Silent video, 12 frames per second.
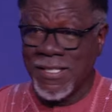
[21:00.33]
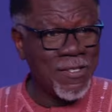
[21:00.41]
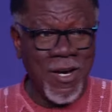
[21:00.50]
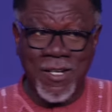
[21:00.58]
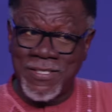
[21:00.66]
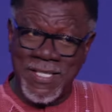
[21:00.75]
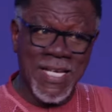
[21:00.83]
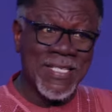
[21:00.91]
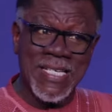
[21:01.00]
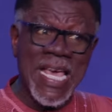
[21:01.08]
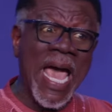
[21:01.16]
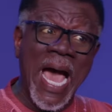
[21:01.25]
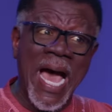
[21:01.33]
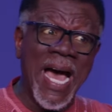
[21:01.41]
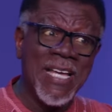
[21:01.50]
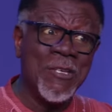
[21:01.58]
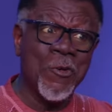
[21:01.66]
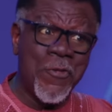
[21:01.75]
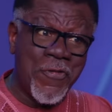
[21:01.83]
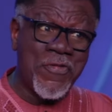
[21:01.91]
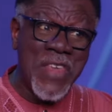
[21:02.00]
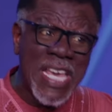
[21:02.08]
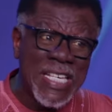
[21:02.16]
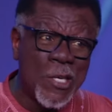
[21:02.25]
God says, yeah, you
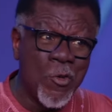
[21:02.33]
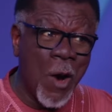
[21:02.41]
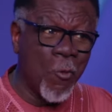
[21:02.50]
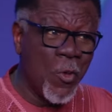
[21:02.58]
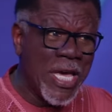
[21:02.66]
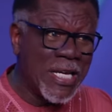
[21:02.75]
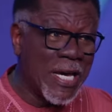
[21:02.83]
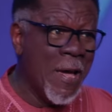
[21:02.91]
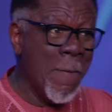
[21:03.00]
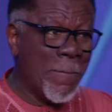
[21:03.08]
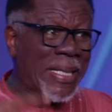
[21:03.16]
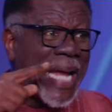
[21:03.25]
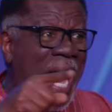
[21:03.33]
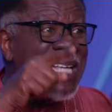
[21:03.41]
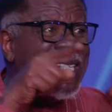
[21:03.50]
think you are weak, but I